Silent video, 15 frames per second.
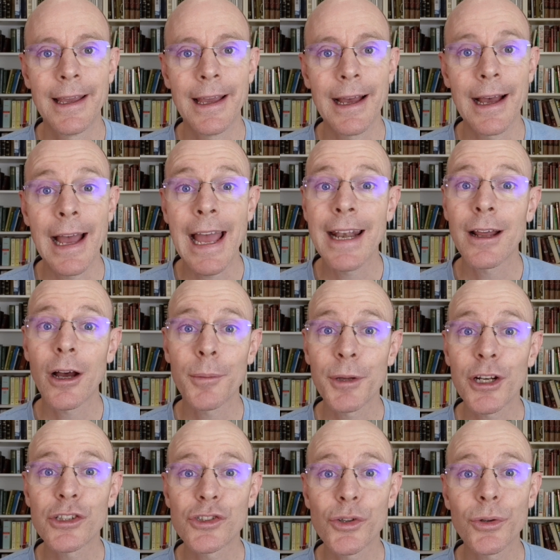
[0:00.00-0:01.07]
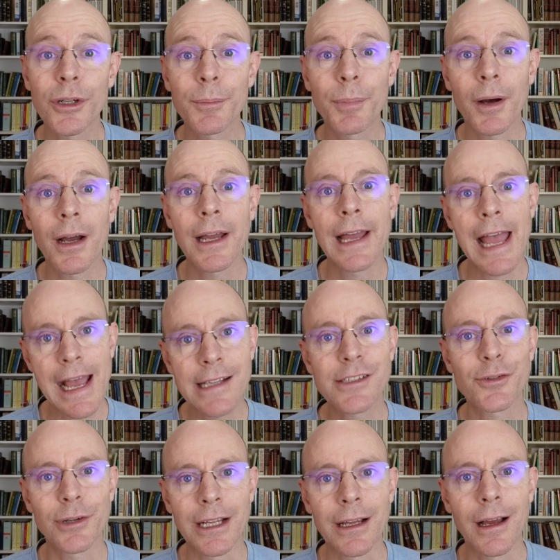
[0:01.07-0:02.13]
And I'm going to do it by answering